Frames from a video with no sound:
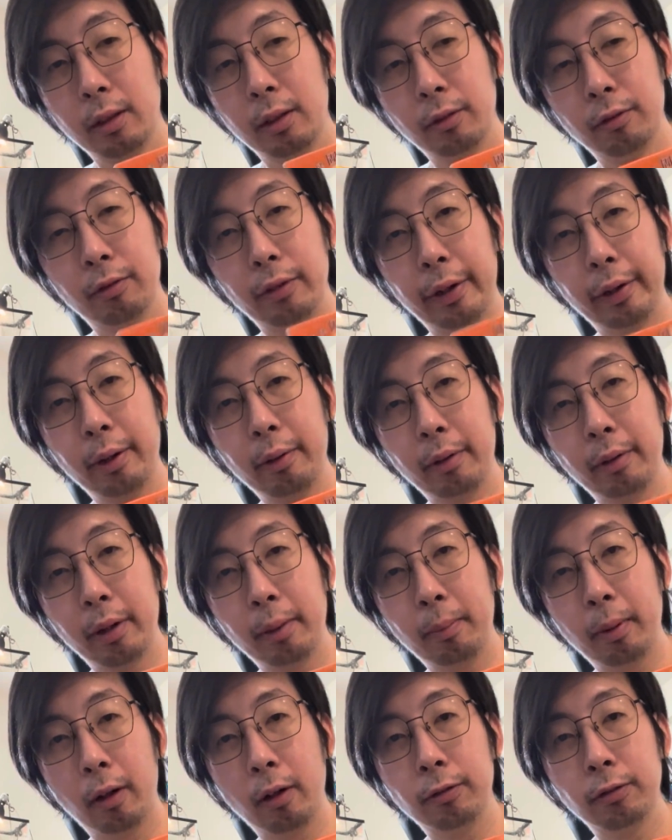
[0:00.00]
very
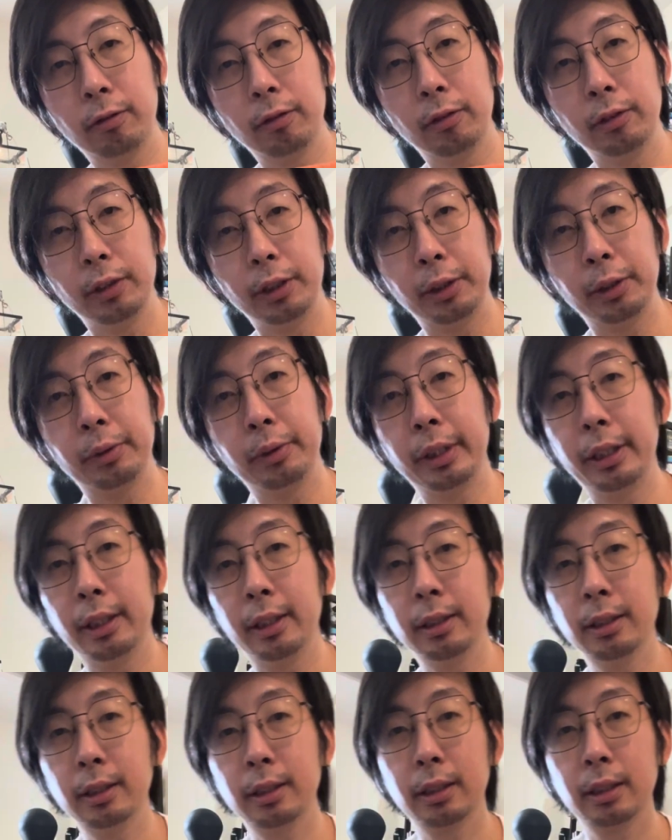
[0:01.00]
powerful
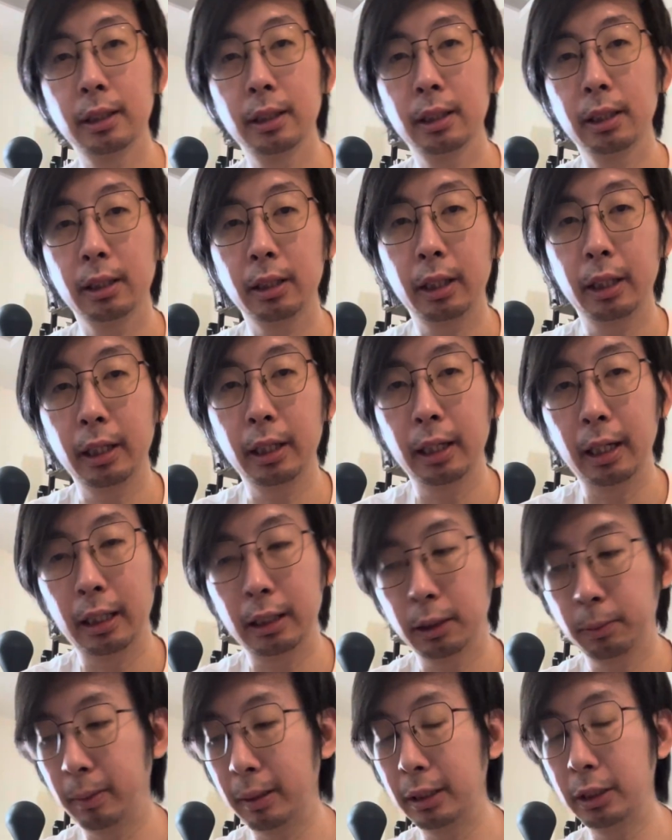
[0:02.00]
ingredients, okay,
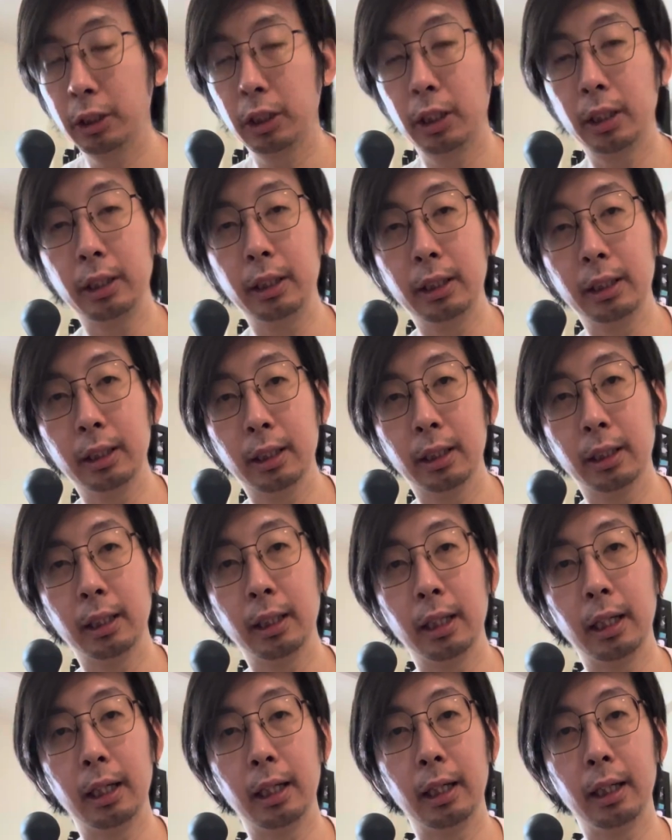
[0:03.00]
especially
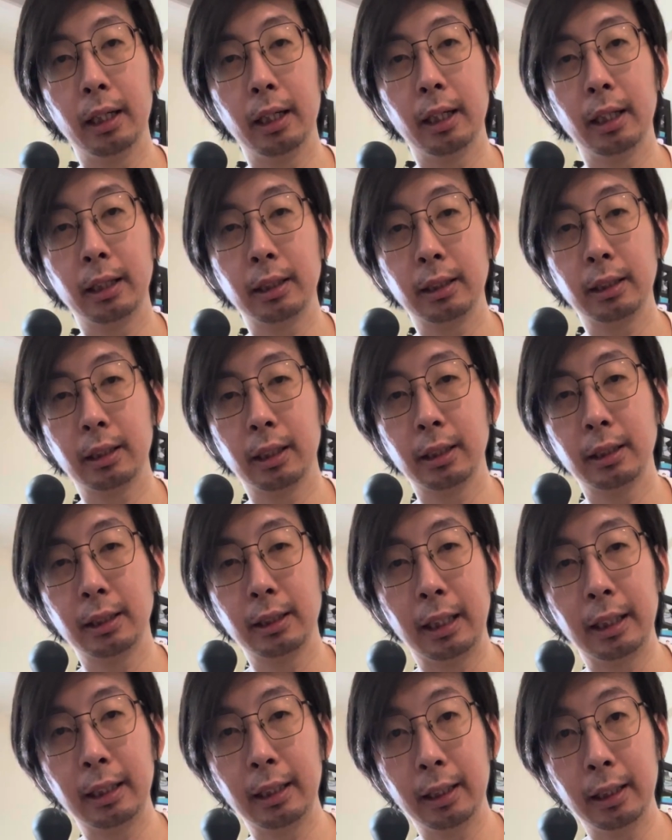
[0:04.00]

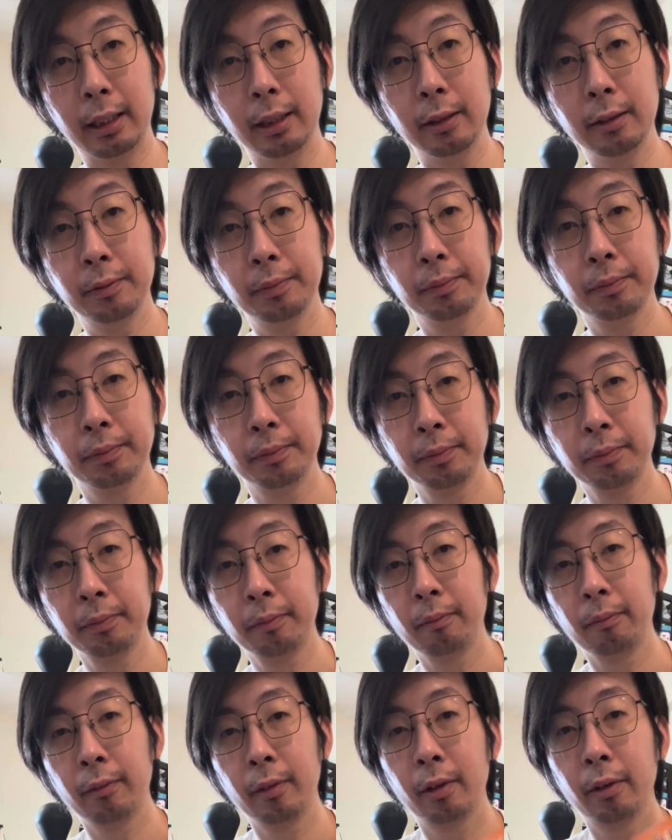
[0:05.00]
astaxanthin,
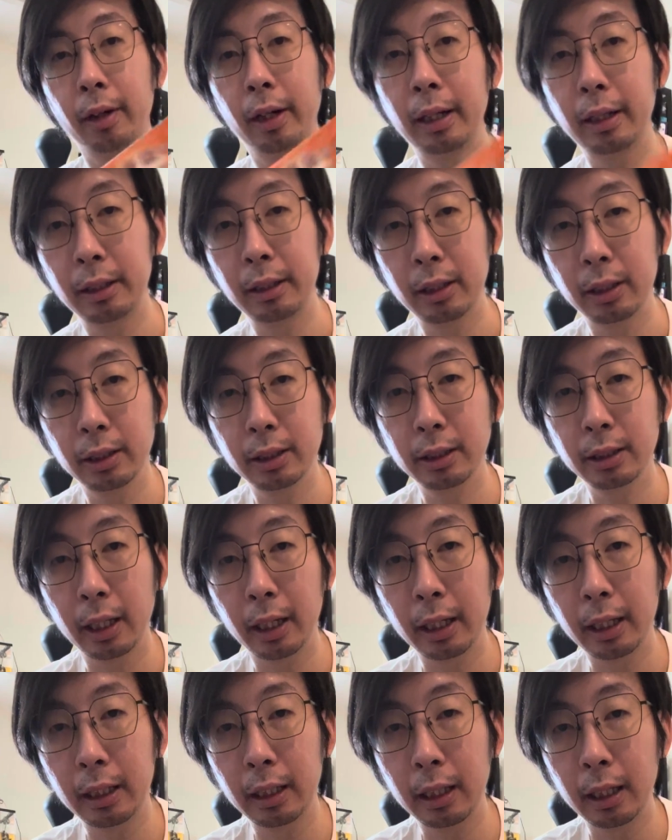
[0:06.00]
right? Because
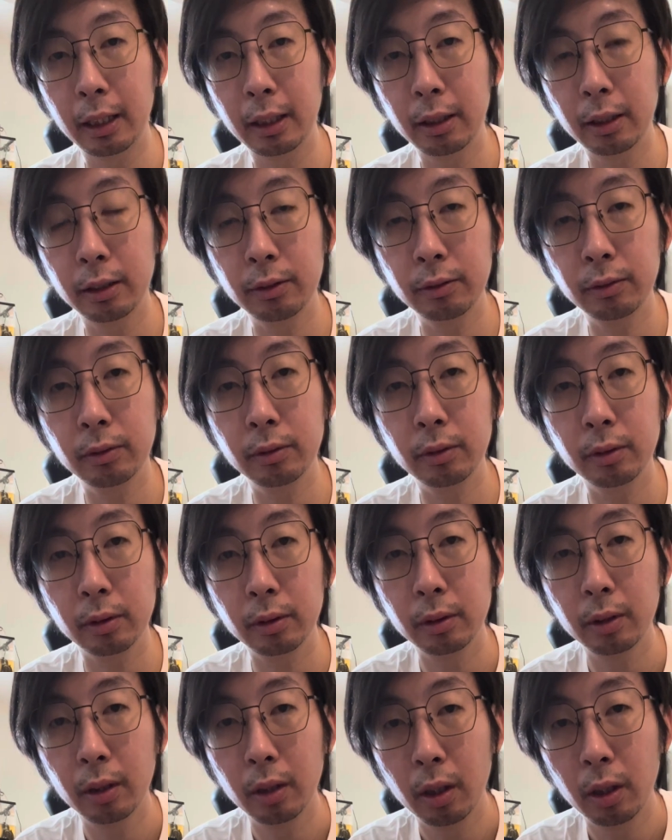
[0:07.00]
I learned
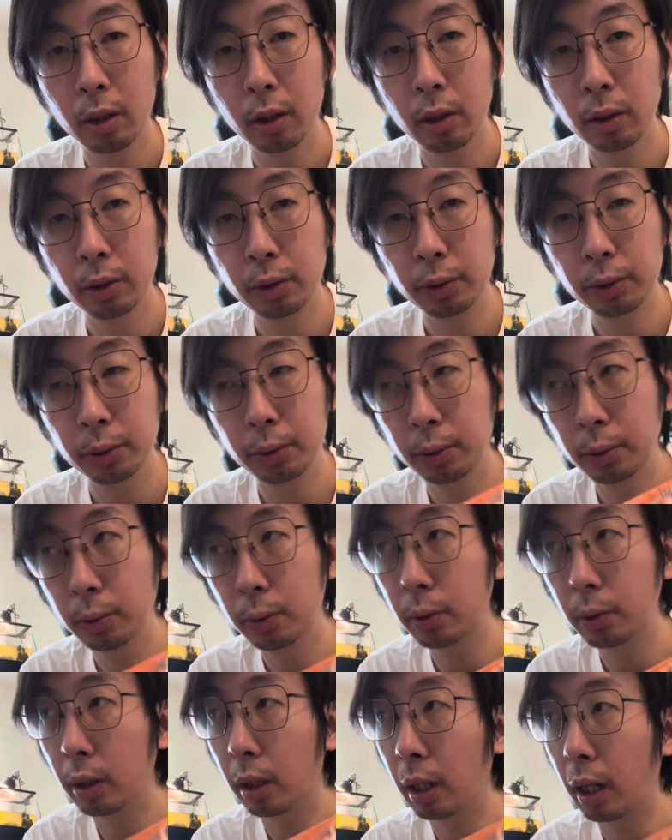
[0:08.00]

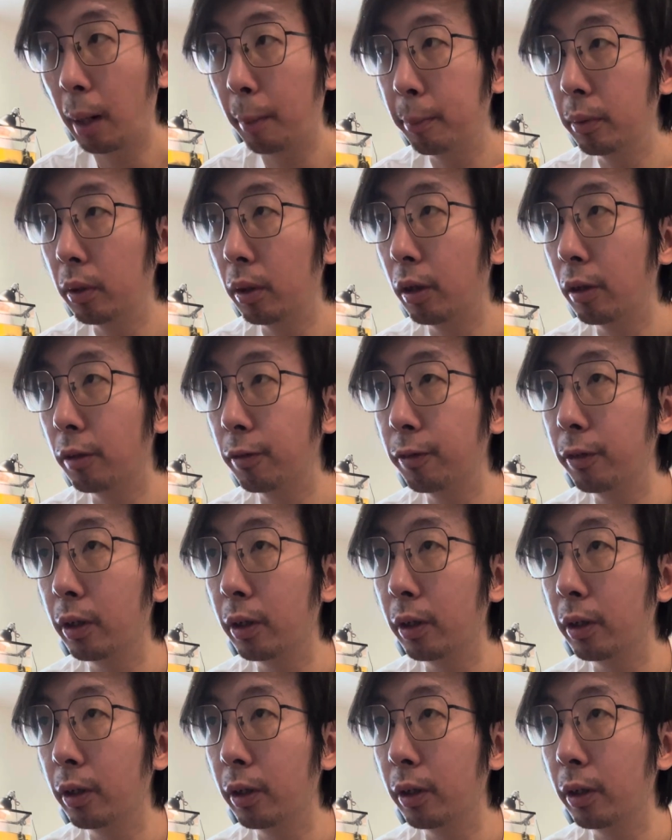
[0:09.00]
through a couple of